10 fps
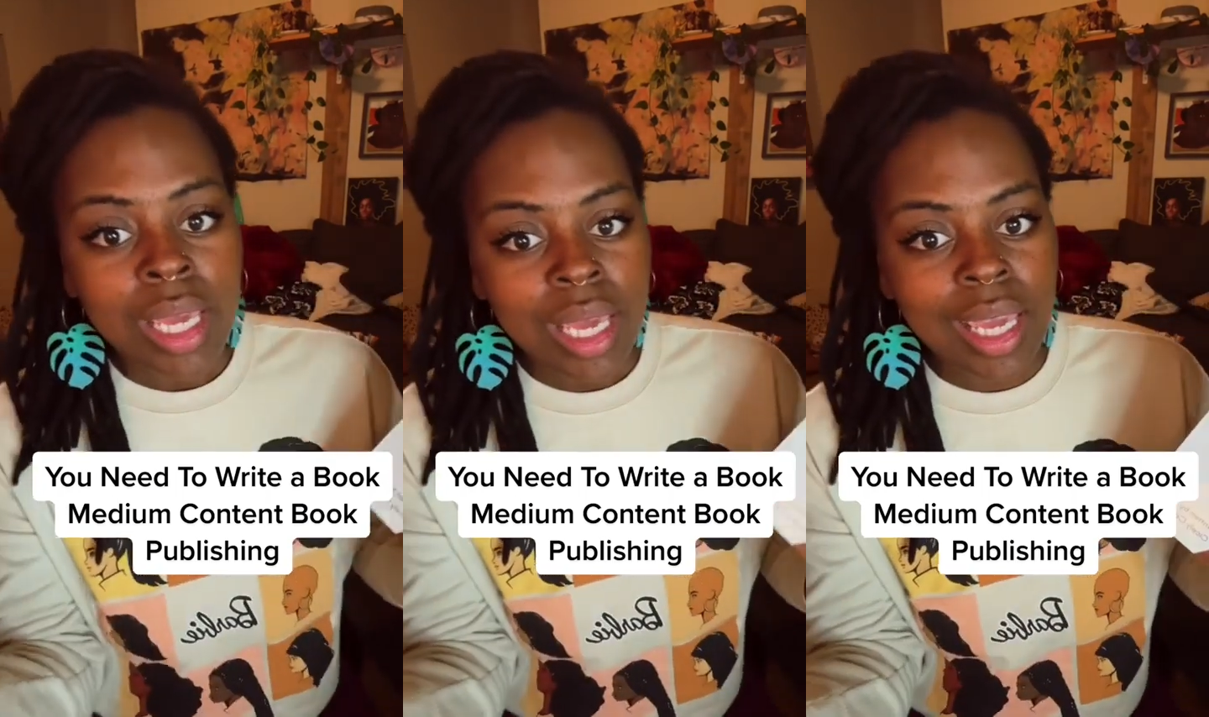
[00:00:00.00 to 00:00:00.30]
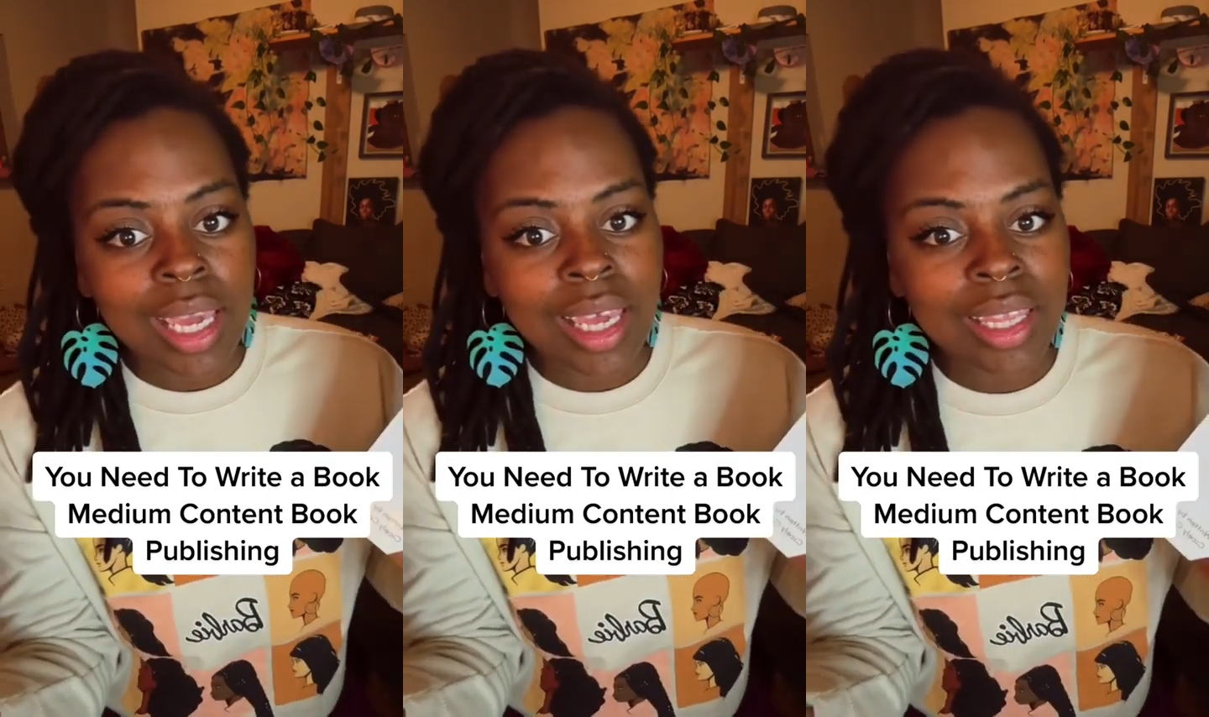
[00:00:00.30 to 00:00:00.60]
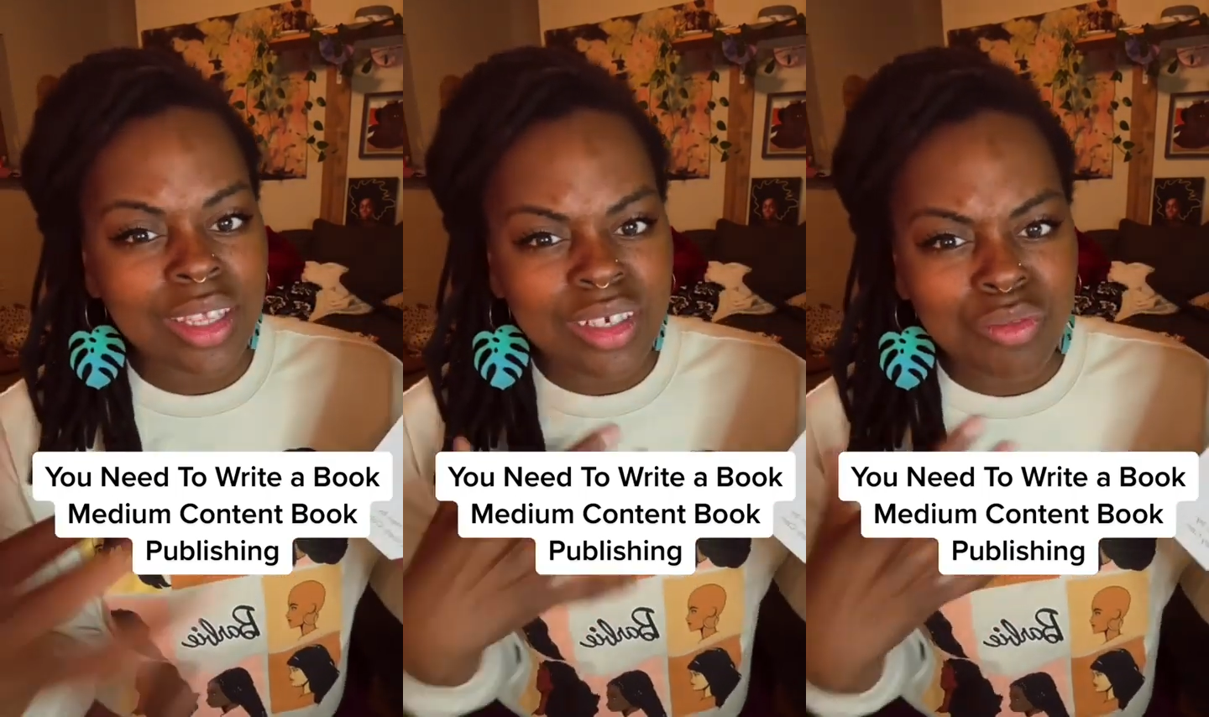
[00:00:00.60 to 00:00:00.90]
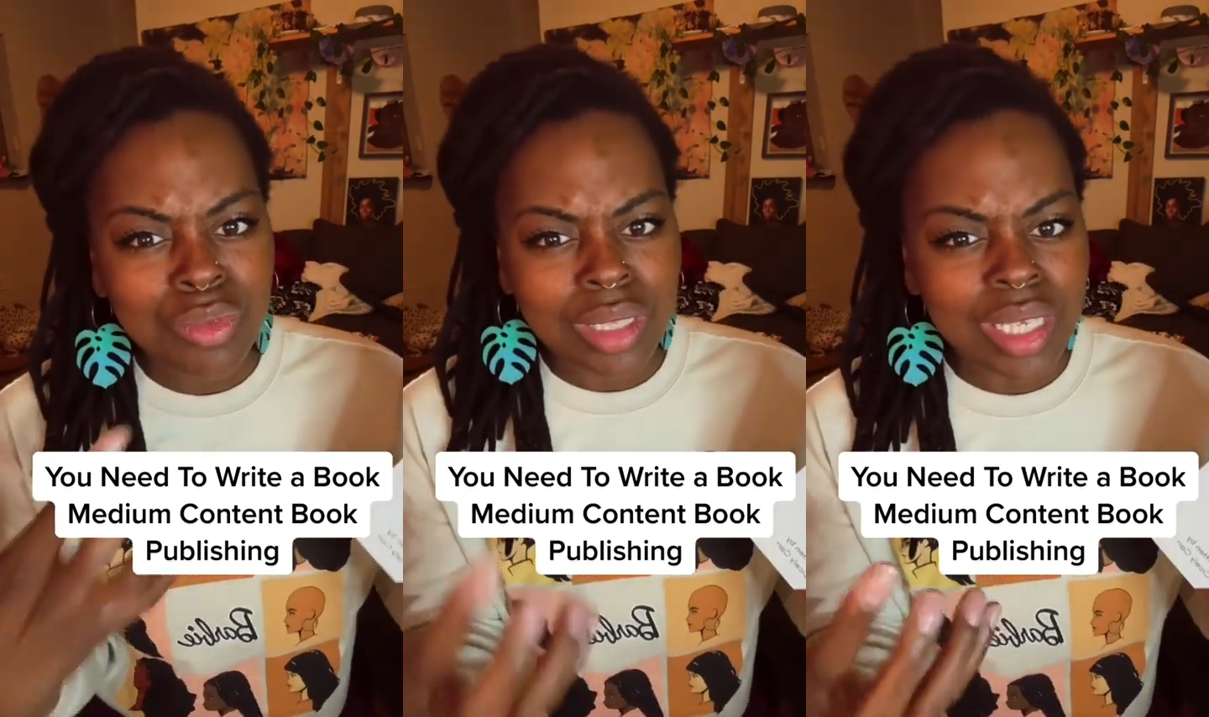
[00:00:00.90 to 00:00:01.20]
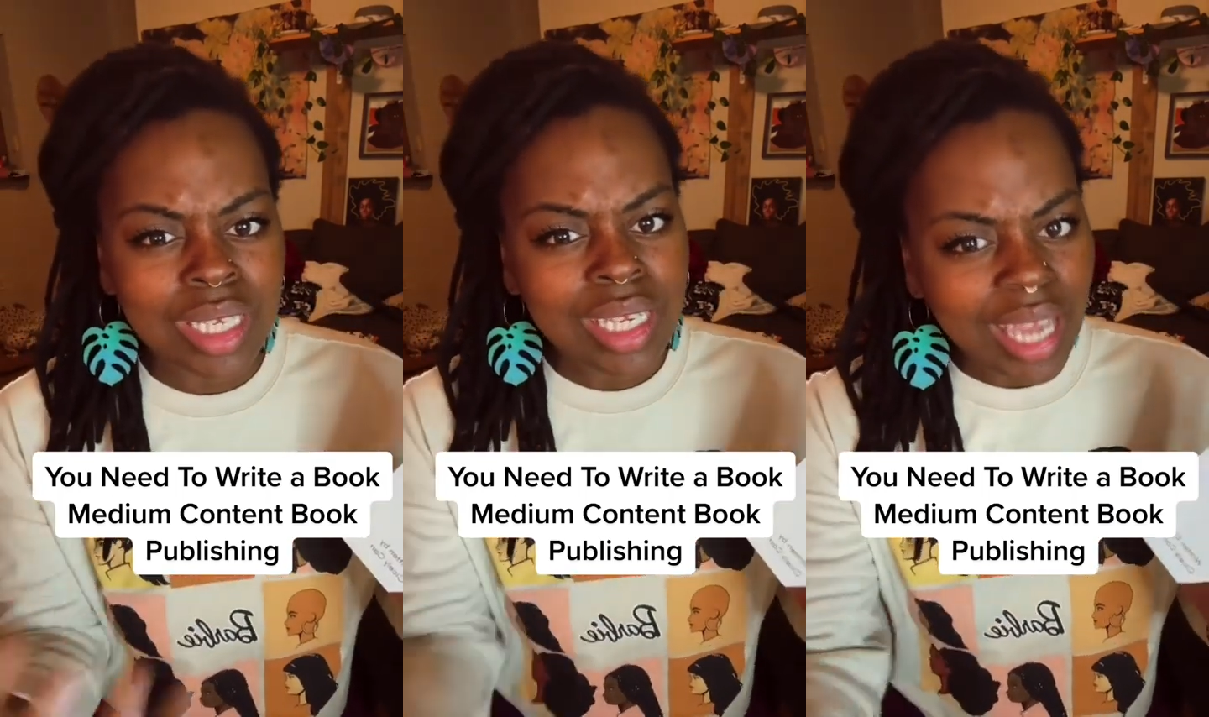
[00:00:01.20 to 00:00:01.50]
and they're really
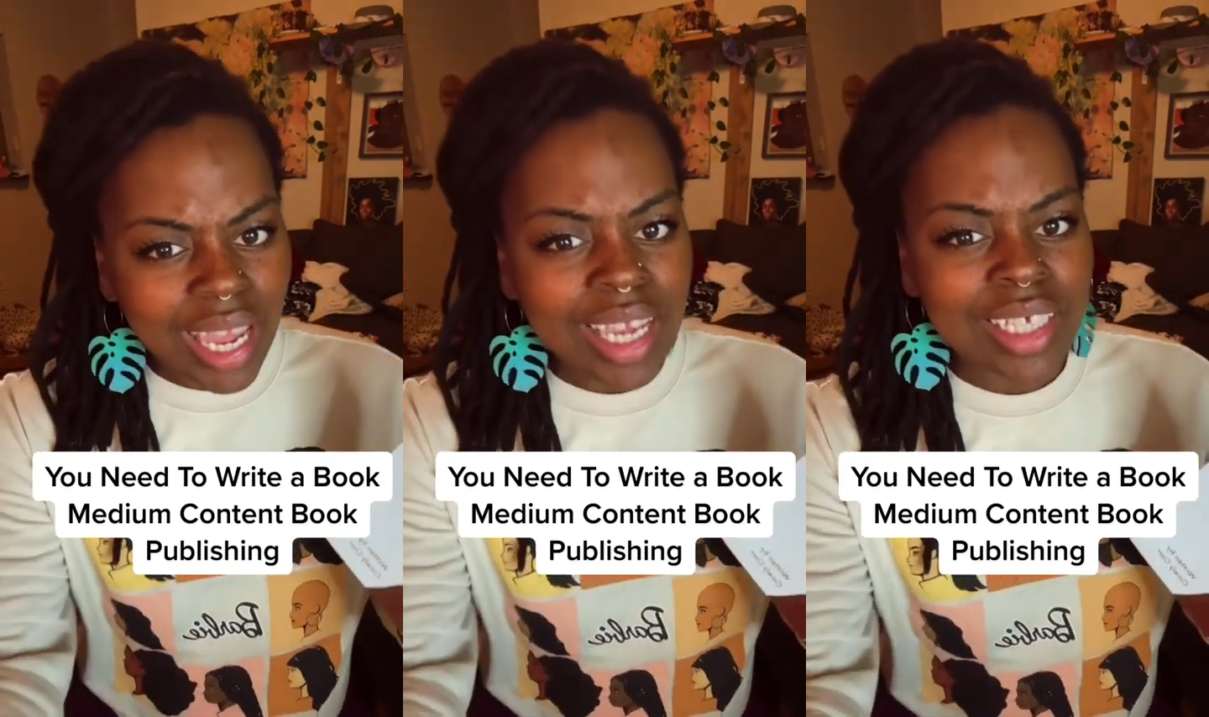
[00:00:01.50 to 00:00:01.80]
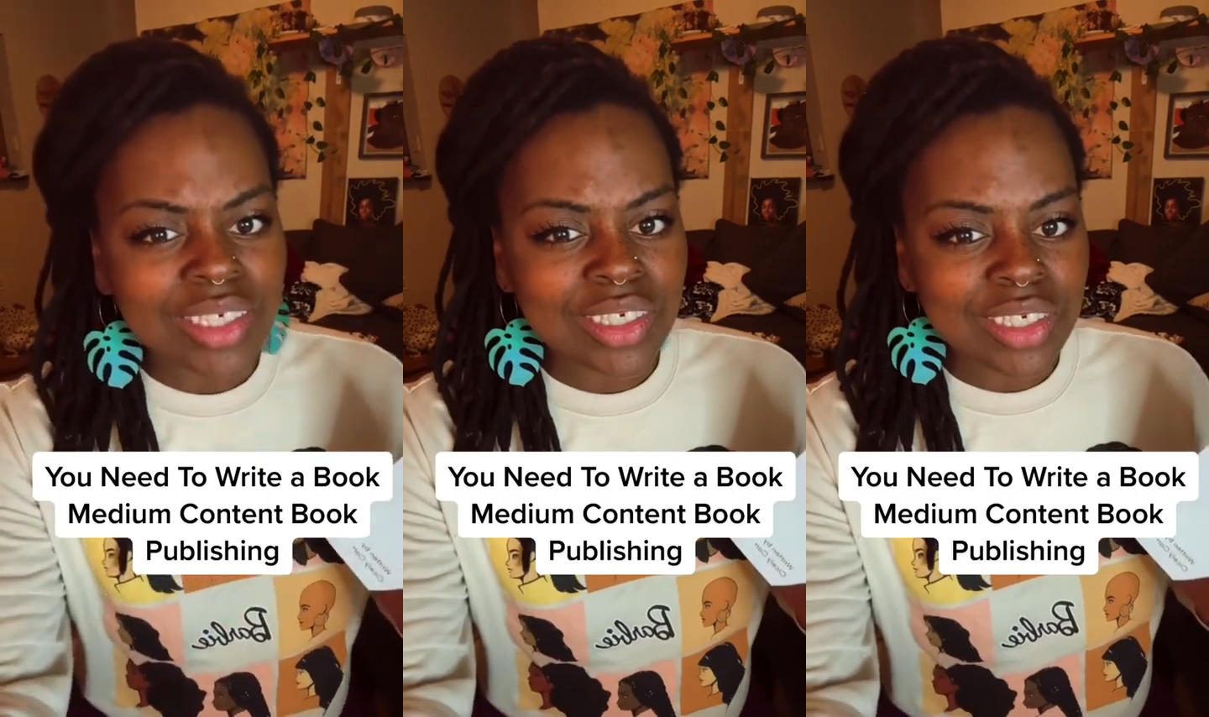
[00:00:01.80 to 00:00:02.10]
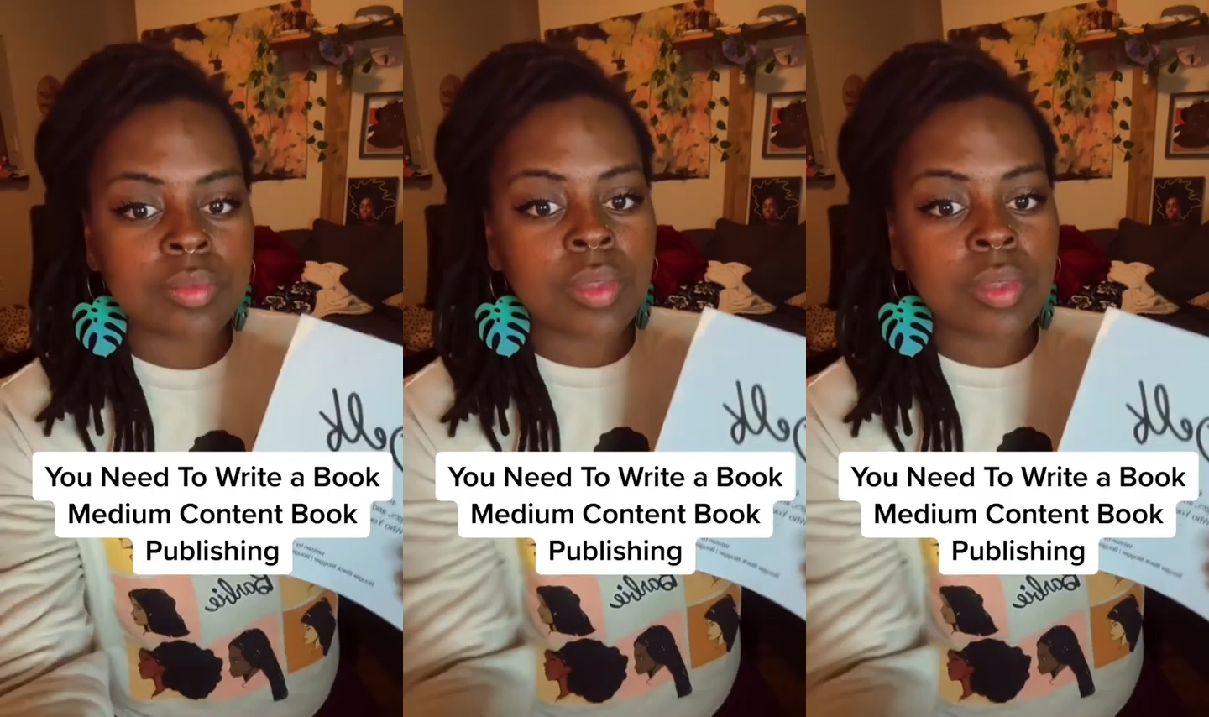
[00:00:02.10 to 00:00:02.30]
engaged.